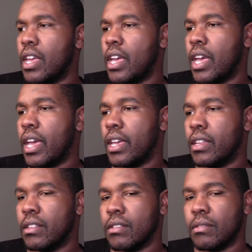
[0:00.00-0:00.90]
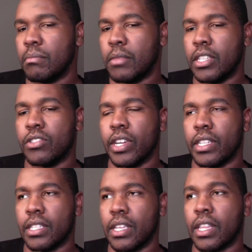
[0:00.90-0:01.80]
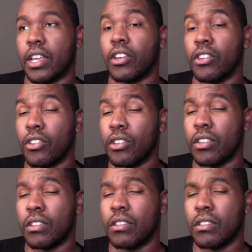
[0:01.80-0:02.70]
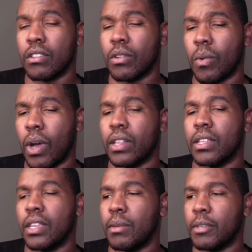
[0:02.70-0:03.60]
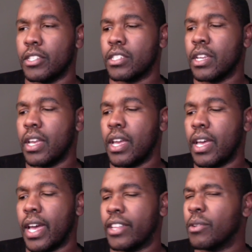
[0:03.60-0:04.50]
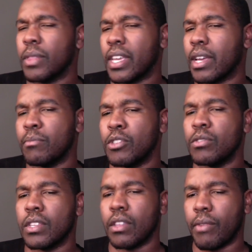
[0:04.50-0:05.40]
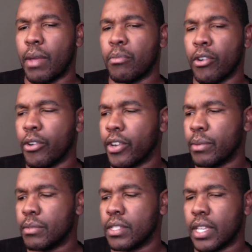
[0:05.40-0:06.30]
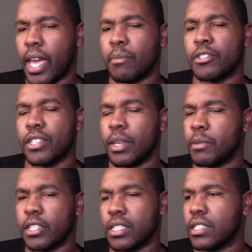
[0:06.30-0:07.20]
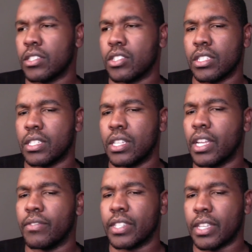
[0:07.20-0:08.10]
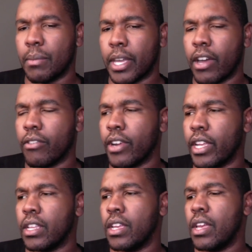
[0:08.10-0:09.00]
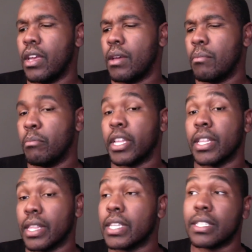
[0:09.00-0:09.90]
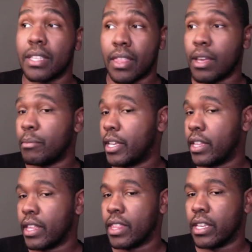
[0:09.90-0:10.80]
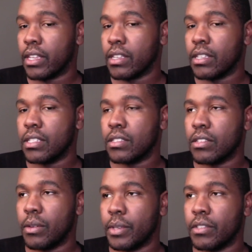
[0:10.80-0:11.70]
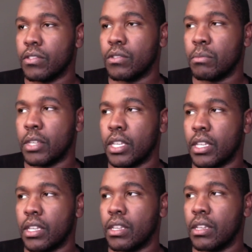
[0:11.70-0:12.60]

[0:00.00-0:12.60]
and me trying to get a good quality image, I don't think I'm using the right programs to capture the image because it's just none of it's coming out right. But at least the thumbnail, I think, is going to be